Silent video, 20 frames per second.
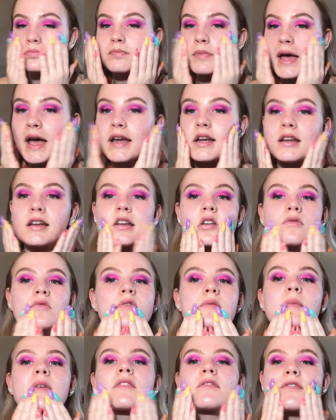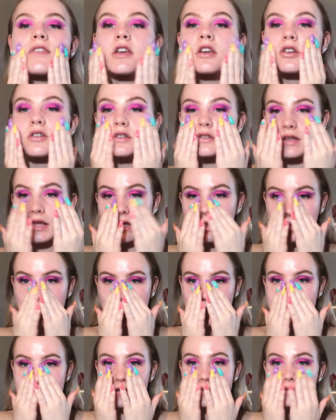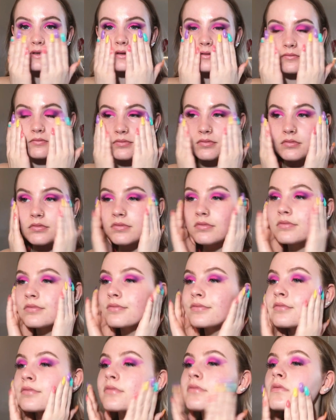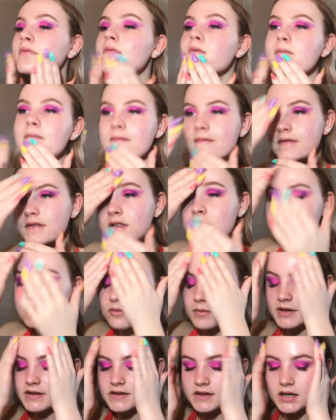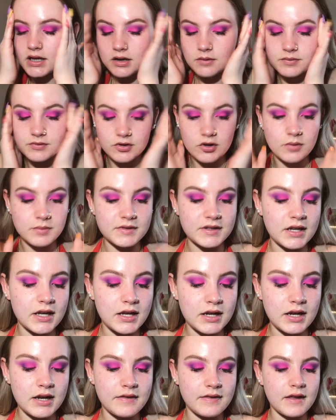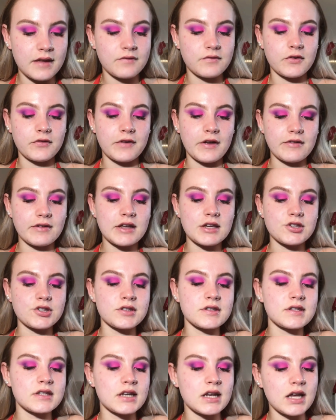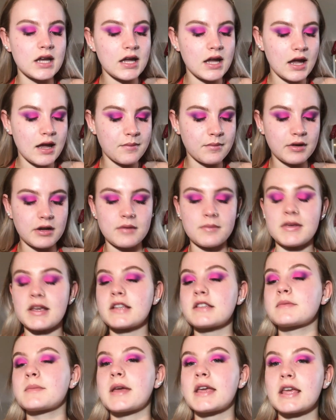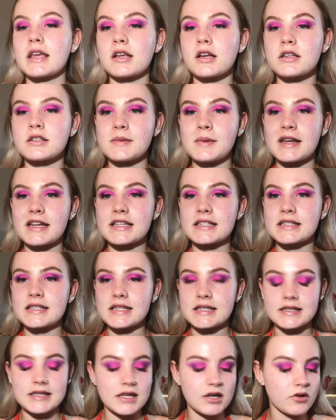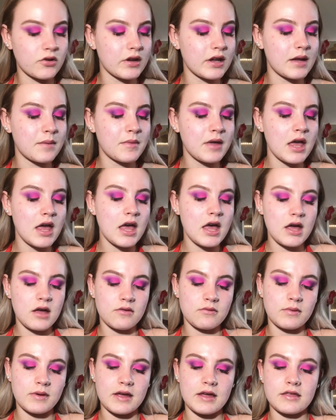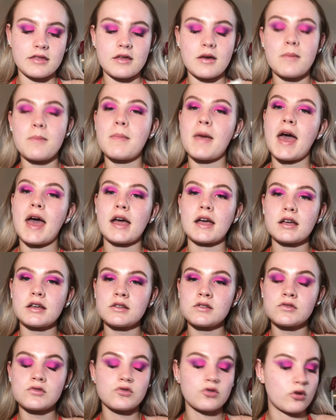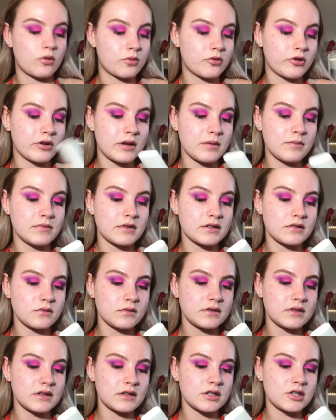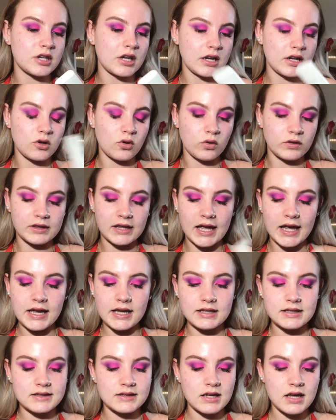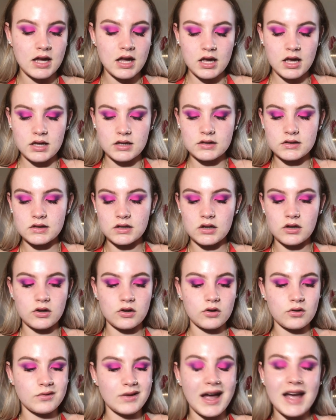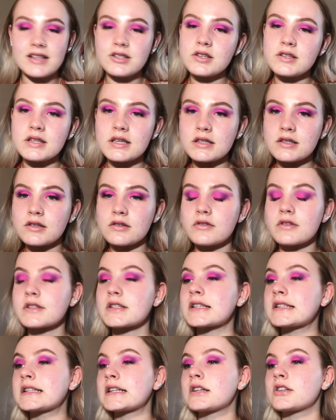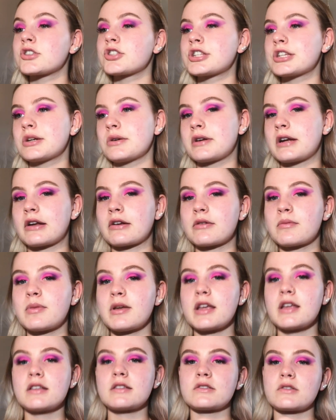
Pat it in with my fingers like this, so my skin absorbs it. And then for foundation today, I'm going to mix my It Cosmetics CC cream with MAC Strobe Cream. This one's in the shade Gold Light. So I just like to do this because it'll sheer it out a bit.